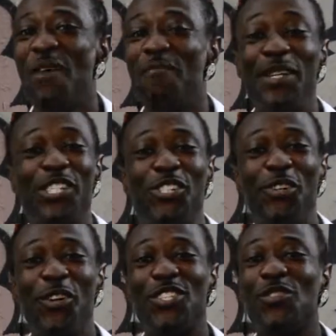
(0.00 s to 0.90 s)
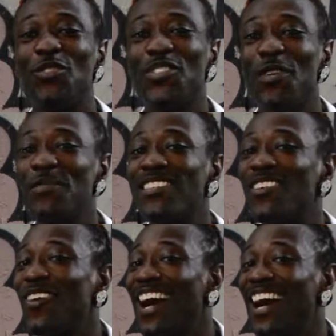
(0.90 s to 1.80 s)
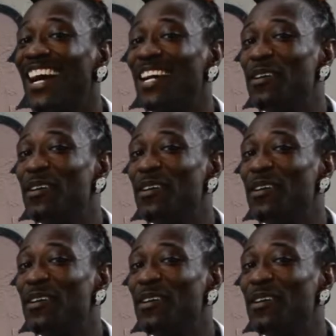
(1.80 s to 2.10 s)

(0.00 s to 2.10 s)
Be sure to subscribe.